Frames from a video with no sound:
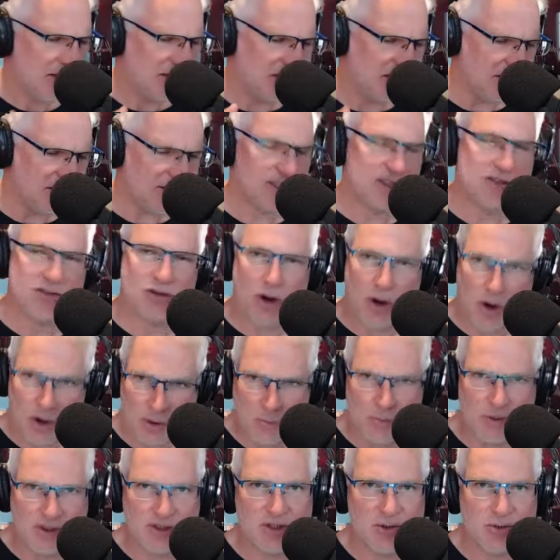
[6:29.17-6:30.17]
Just
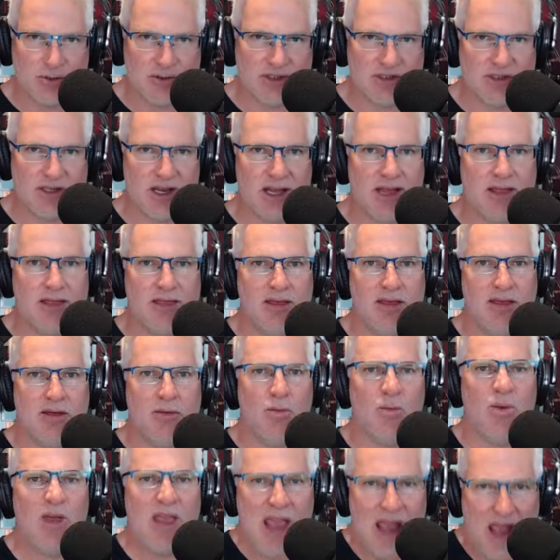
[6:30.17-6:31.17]
on what you were saying there,
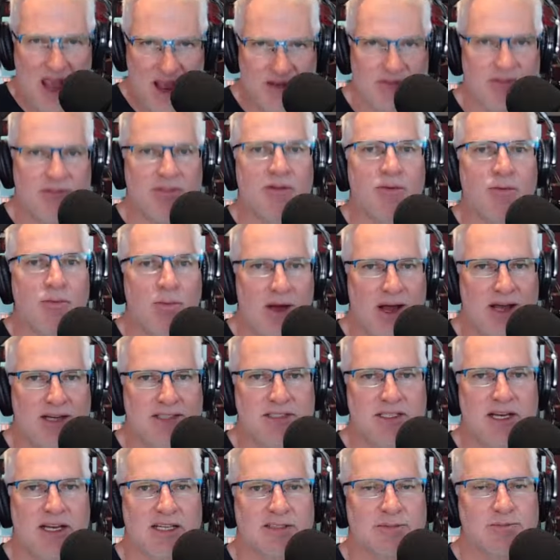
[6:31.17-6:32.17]
we have the
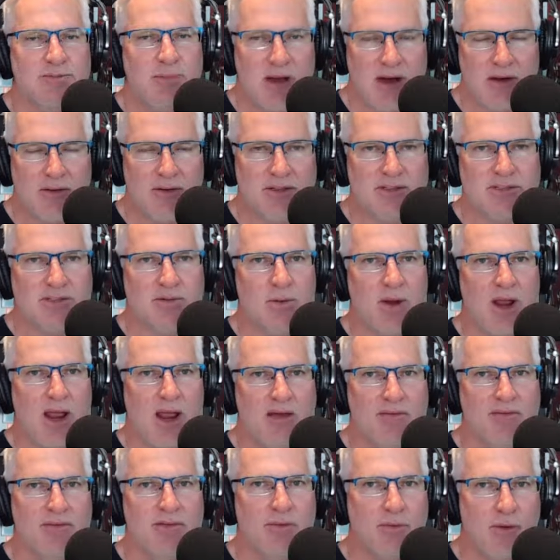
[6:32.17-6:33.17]
right as parents, we
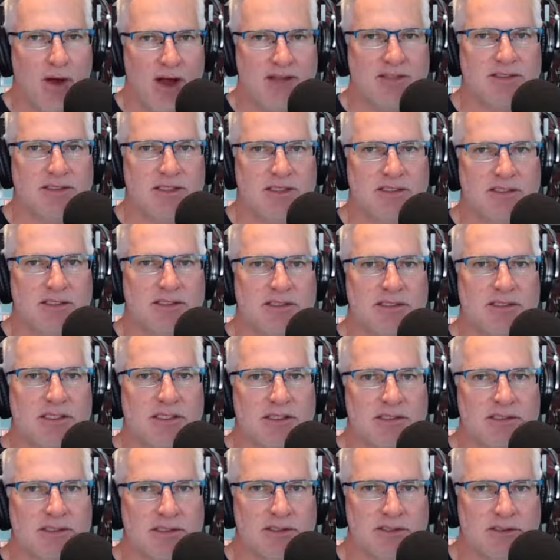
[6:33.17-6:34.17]
have the right as
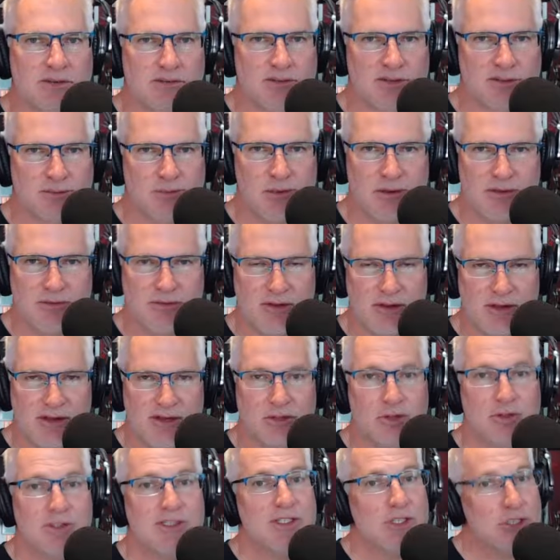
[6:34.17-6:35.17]
citizens of this beautiful
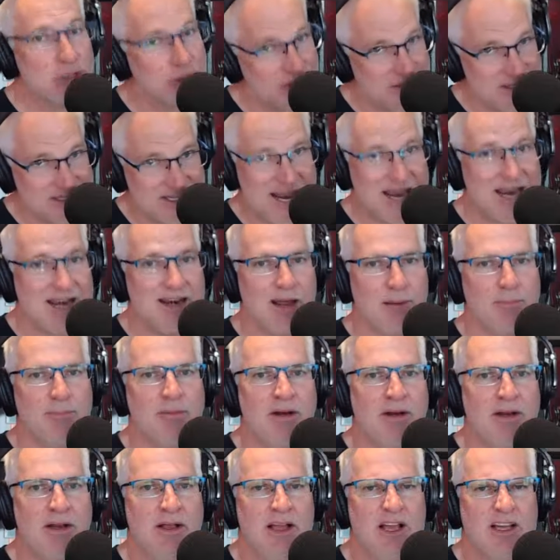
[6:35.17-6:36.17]
country to stand up
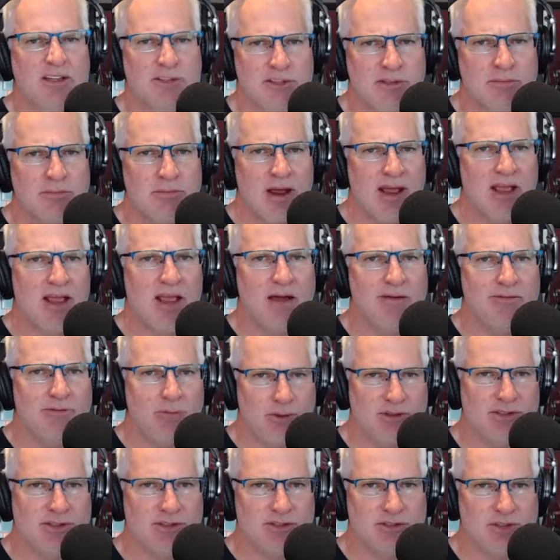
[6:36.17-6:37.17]
and to make our
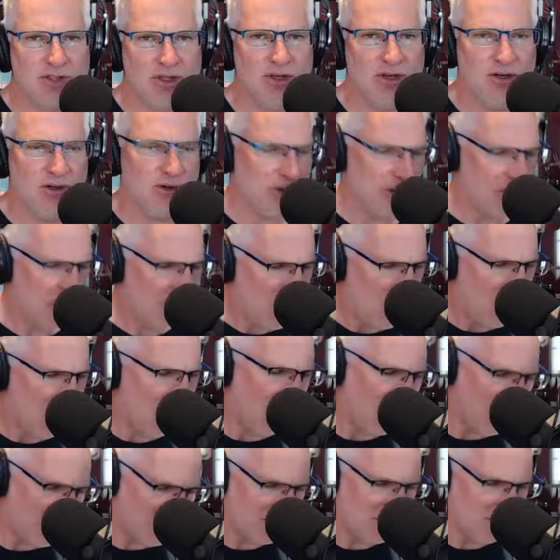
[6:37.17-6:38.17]
voices heard.
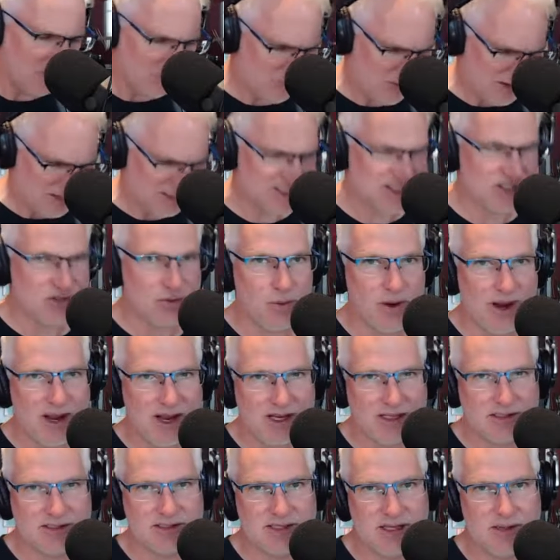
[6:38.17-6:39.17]
What are the best
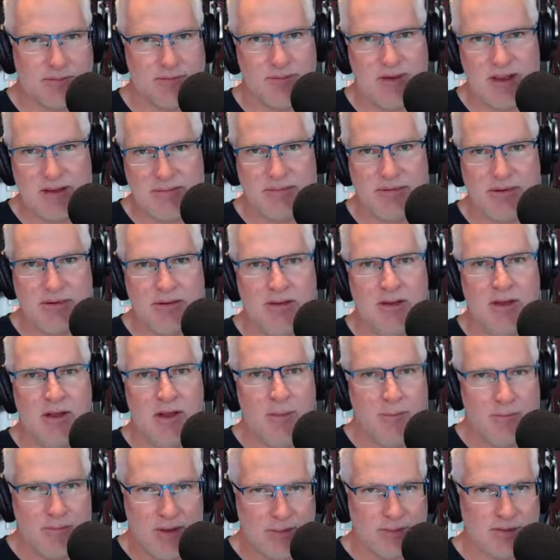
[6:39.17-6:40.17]
ways that people,
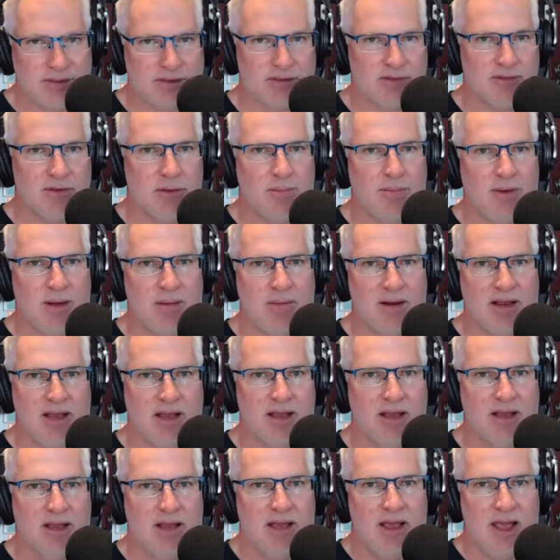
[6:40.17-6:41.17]
members of the
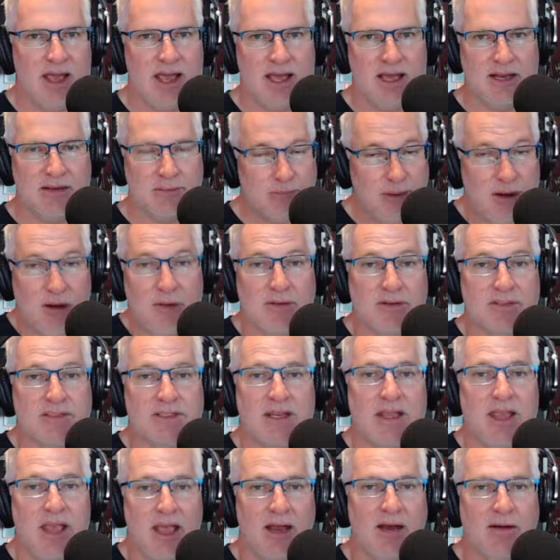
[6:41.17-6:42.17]
public and parents
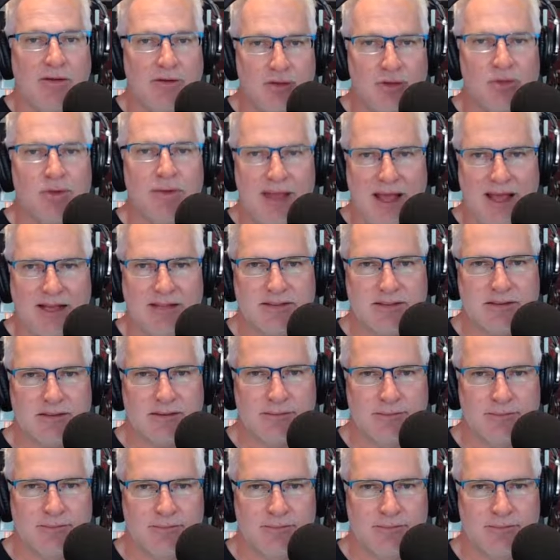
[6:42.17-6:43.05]
can do that?